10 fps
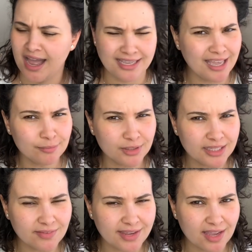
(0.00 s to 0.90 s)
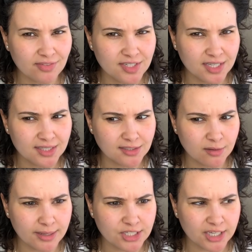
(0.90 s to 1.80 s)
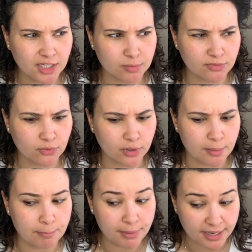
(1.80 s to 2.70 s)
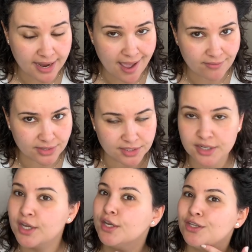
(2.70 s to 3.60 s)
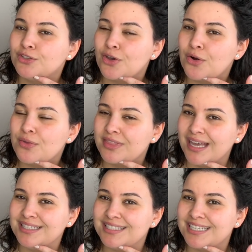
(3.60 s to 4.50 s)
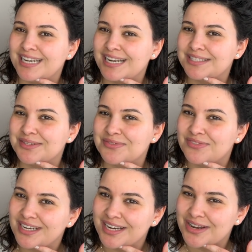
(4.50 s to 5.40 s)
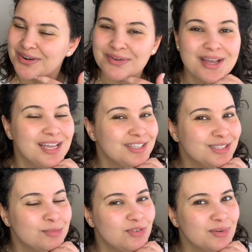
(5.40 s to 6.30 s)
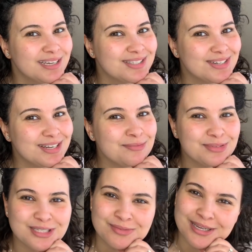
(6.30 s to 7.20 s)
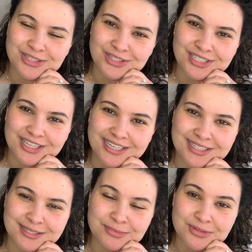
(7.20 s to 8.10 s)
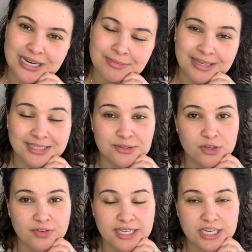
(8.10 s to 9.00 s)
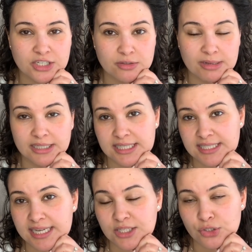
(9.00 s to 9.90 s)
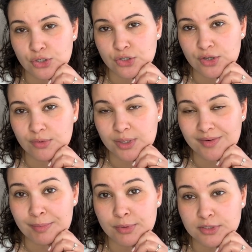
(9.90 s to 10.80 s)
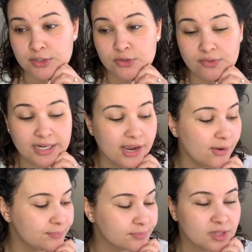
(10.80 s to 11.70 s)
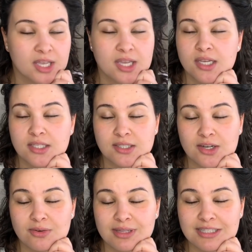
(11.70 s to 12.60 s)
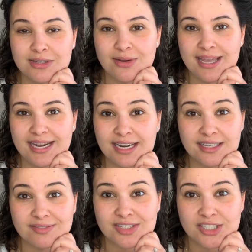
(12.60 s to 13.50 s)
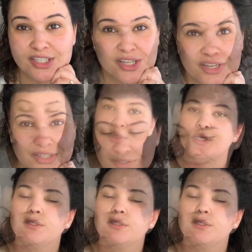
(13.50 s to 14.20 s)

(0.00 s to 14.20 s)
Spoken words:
I can't believe I haven't done this on my channel before, but I haven't. So that's today's video. So before we get started, please make sure to like and subscribe and hit the notification bell on the side so you can know whenever I post a new video. So let's go ahead and dive into the look.